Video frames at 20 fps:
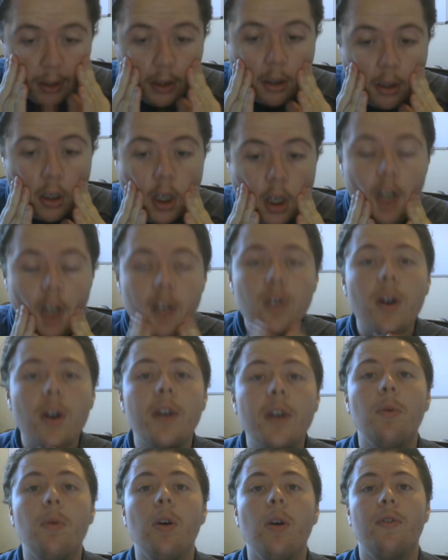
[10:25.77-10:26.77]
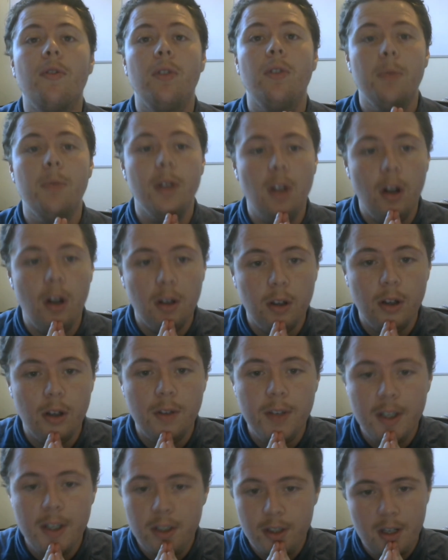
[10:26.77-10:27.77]
And I tried to work for a little bit longer, and
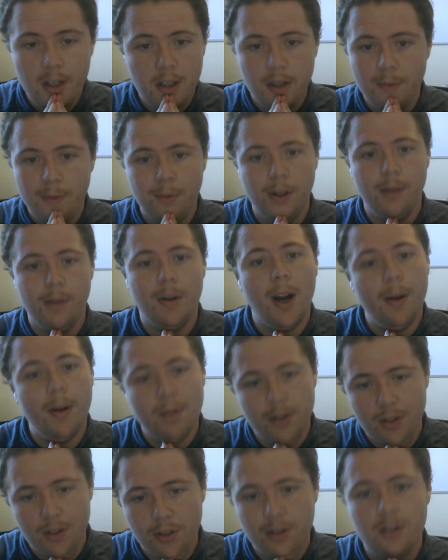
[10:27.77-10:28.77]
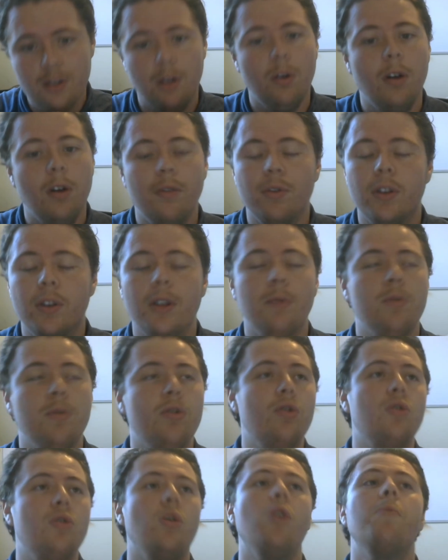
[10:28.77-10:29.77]
then it just got to the point where I was just so over it. There was
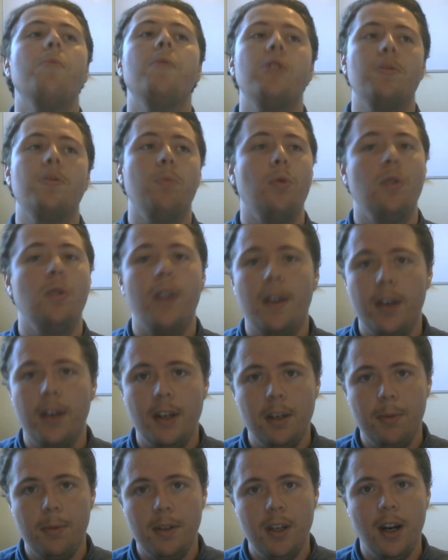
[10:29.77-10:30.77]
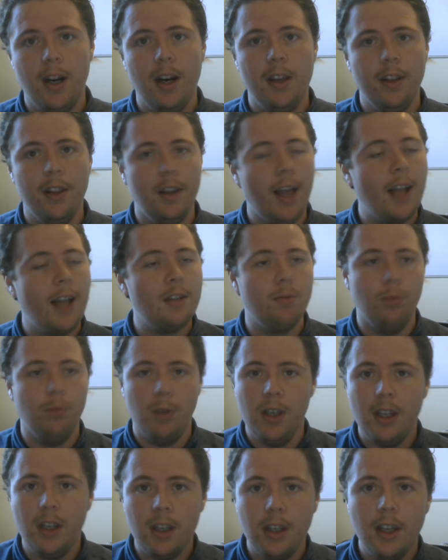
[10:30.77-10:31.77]
so much more that needed to be done the last
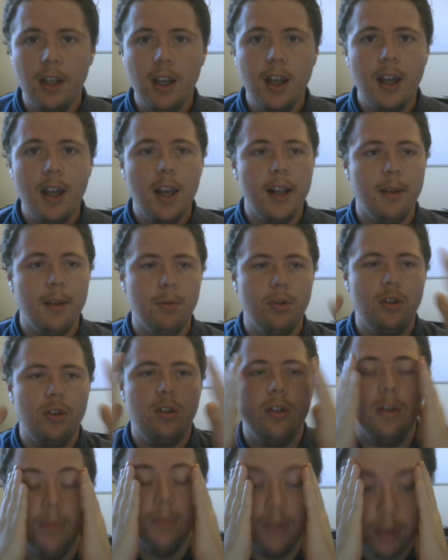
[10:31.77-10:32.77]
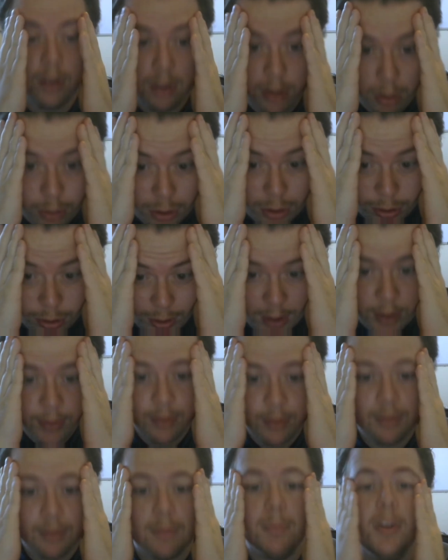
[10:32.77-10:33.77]
week, and it was so
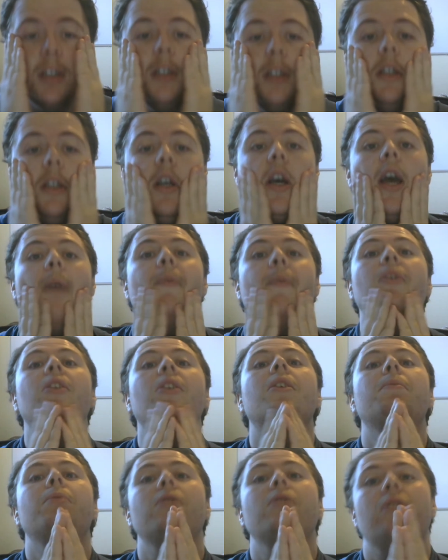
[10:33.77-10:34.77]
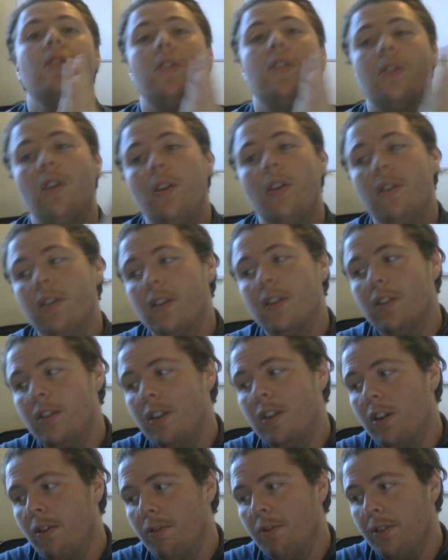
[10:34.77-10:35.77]
stressful for me. And we could have pushed
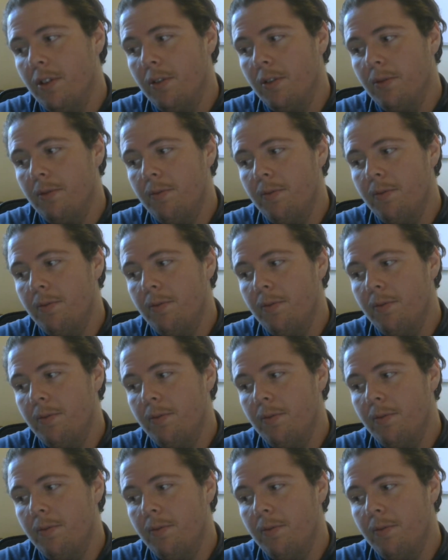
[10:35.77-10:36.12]
the